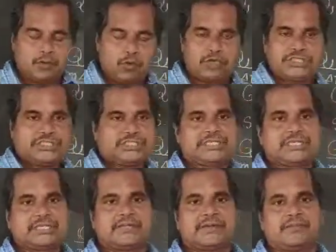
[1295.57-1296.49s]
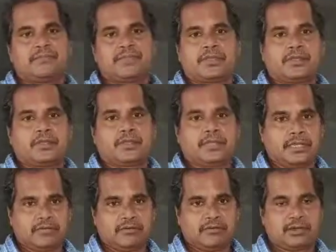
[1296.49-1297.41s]
oceans
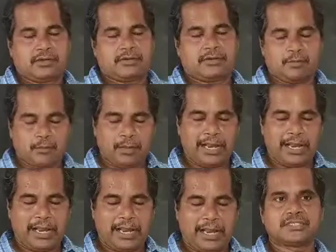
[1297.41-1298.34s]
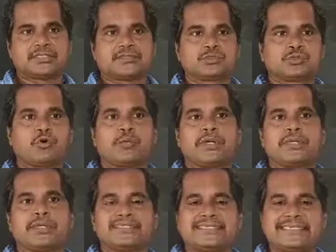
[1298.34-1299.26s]
in our planet, so
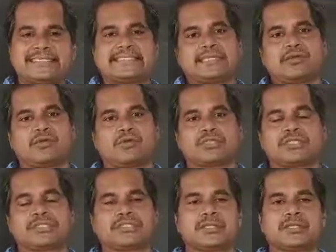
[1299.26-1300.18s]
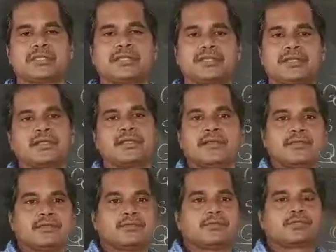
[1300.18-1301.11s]
many seas and oceans are there.
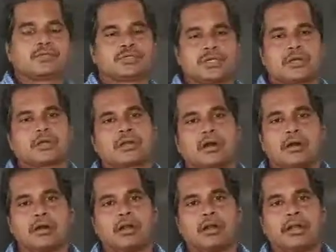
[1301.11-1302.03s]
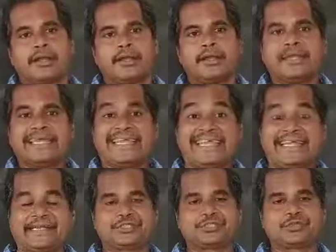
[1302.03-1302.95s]
Those are called
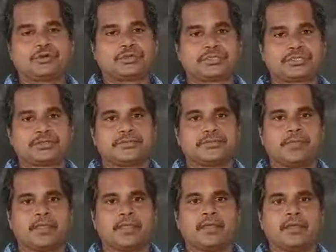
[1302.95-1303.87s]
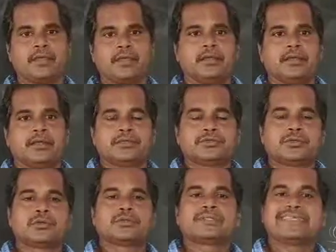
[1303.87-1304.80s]
heat stores.
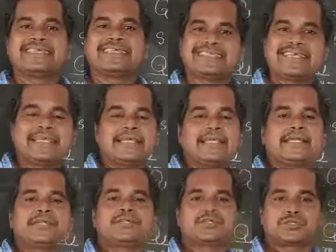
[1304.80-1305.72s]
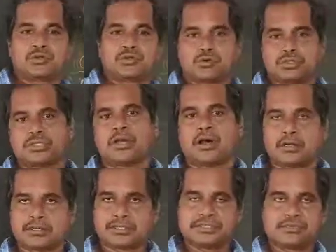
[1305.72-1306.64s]
So these heat stores
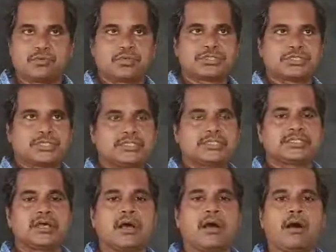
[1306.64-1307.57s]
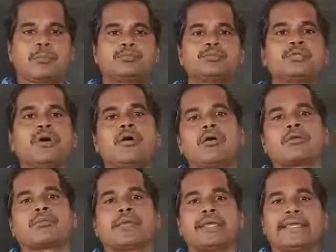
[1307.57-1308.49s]
or these oceans
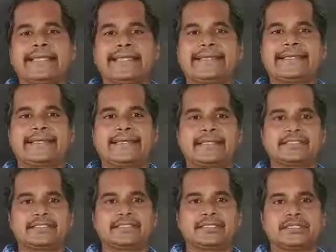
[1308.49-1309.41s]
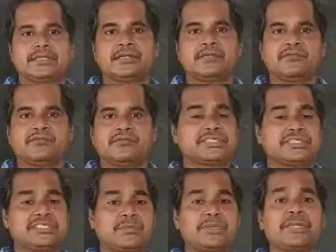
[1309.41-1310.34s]
absorbed heat energy which
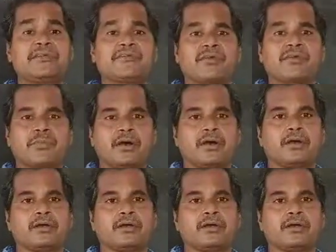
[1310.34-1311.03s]
is emitted from the